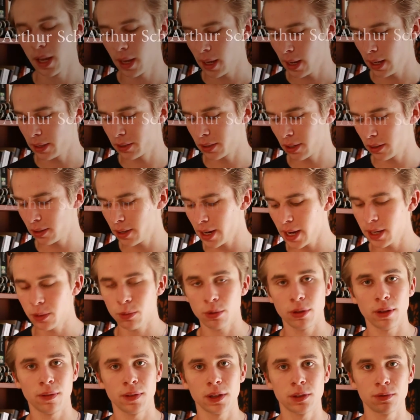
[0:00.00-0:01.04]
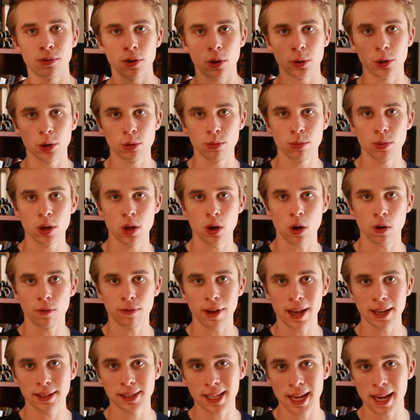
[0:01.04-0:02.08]
It's contained within this volume of
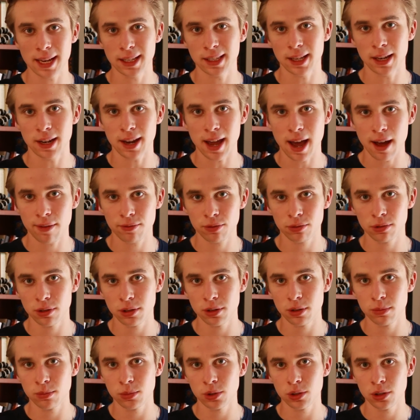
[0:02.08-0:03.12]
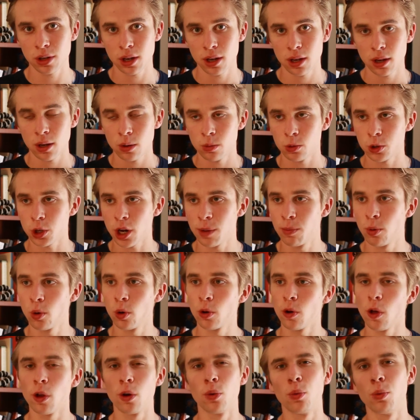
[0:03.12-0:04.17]
essays and aphorisms, which I bought
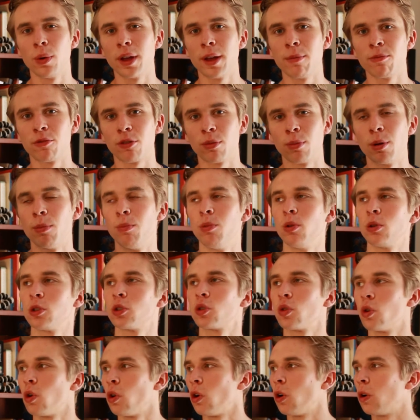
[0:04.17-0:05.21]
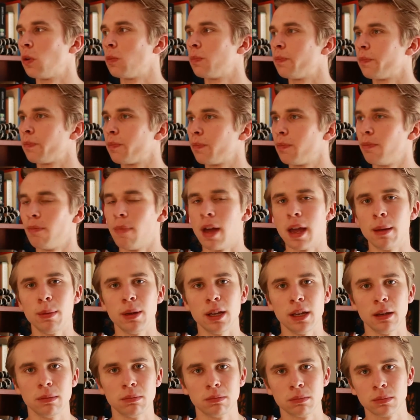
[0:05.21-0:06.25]
on a whim from a bookstore
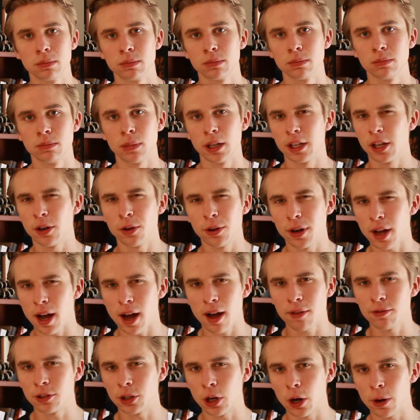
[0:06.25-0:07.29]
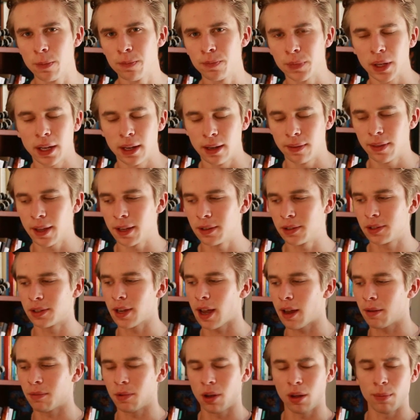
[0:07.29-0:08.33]
maybe a year and a half ago. It then
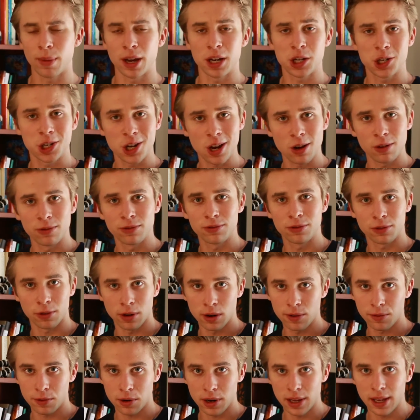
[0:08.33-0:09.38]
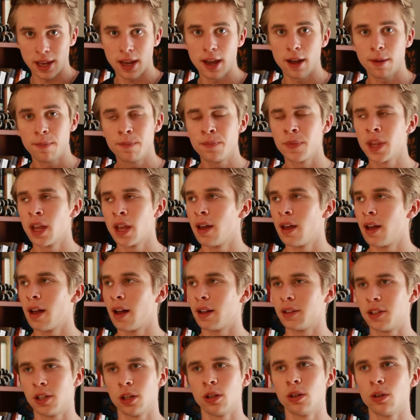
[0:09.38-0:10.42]
sat on my shelf for over a year,
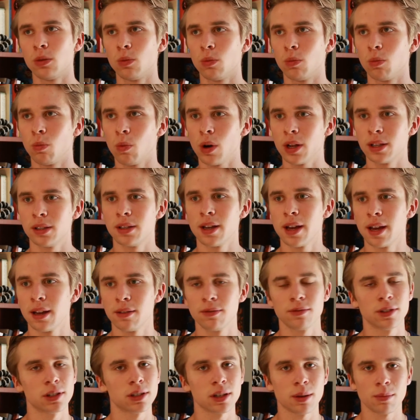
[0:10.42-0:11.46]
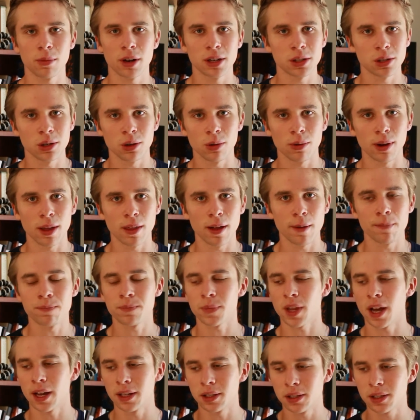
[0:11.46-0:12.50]
until one day, for some reason or other,
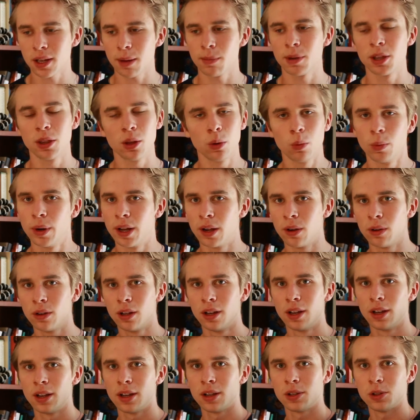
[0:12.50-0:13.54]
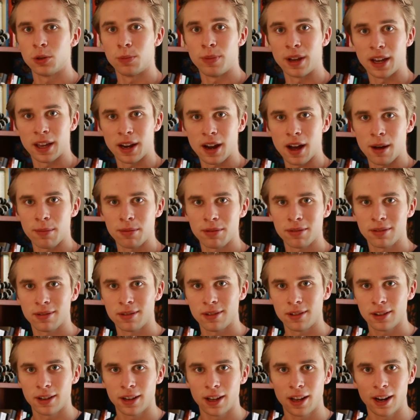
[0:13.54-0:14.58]
I summoned the will to pick it up,
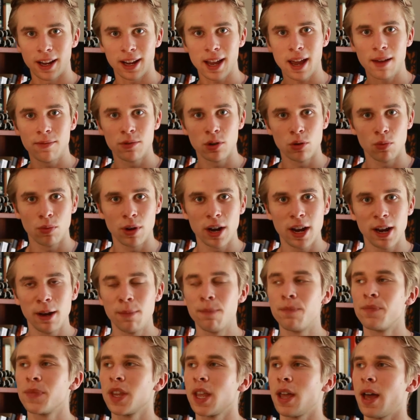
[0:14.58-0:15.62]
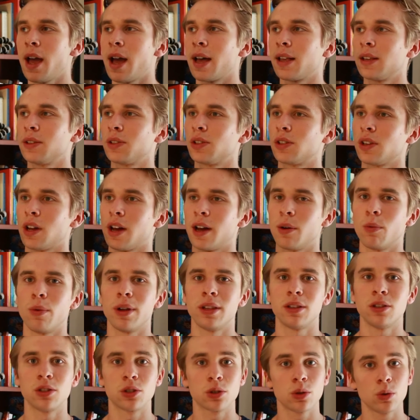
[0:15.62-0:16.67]
and I gave it a read as I
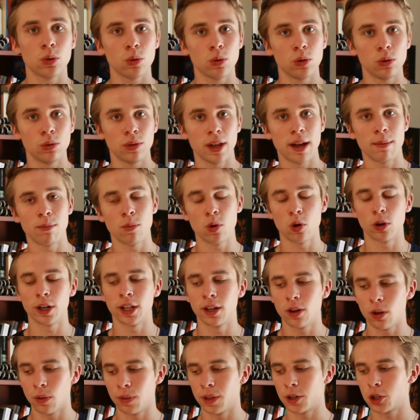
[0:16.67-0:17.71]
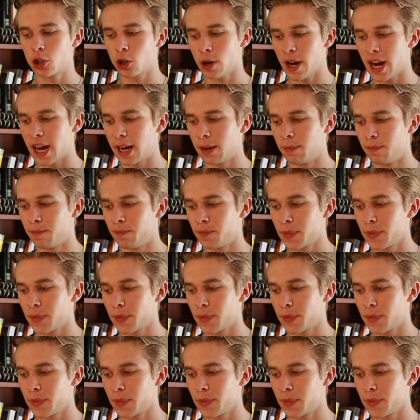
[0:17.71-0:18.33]
went to school that morning on the train.